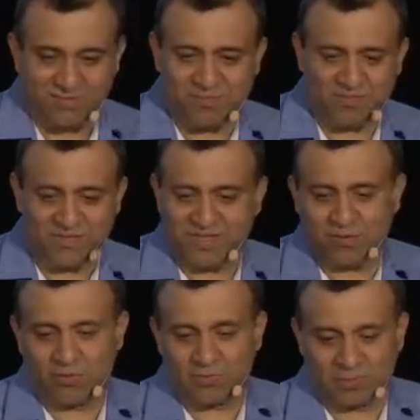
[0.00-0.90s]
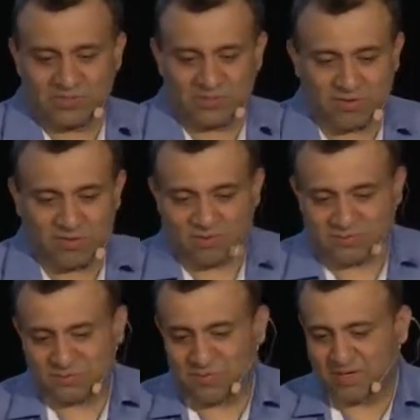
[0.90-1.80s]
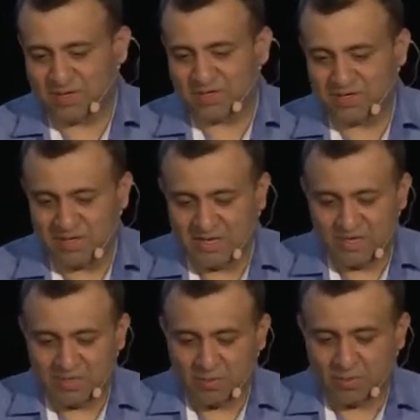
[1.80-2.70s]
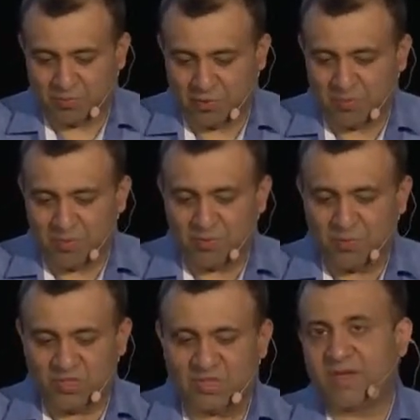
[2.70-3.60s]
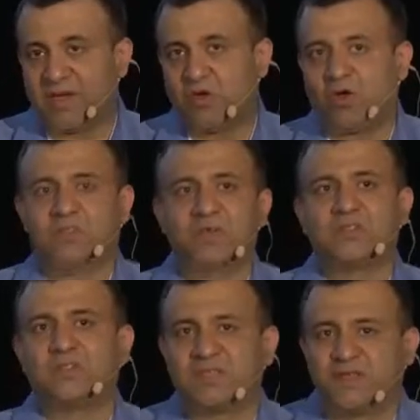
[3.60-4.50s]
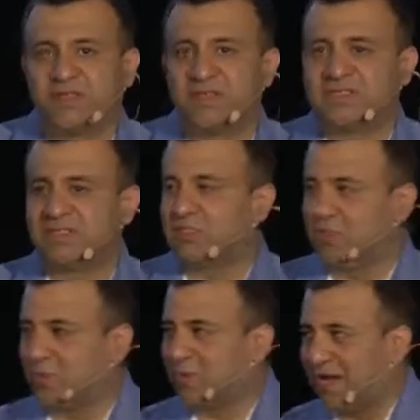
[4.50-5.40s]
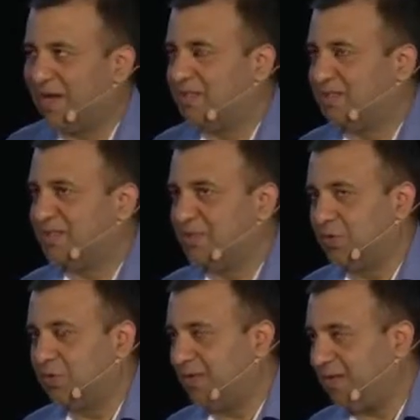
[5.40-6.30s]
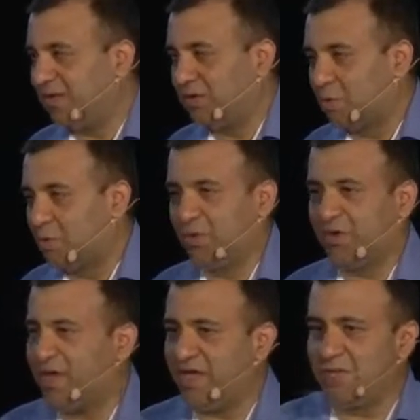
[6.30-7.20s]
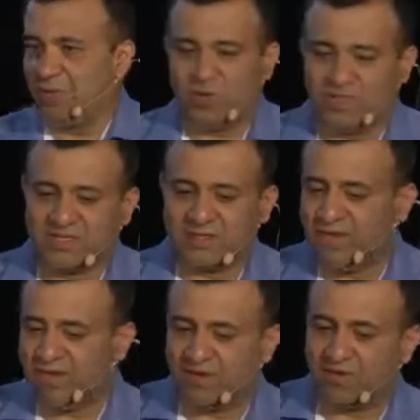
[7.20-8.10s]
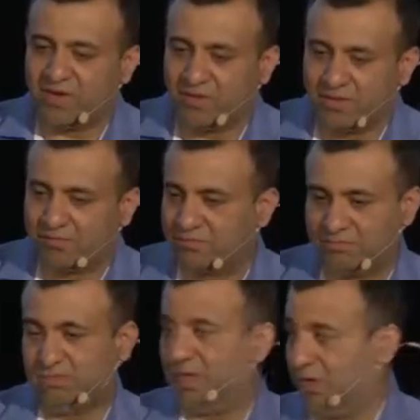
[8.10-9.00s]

with their own pros and cons, but the problem with the current offerings of serverless is you can't just, take the code on AWS and make it run in, I don't know,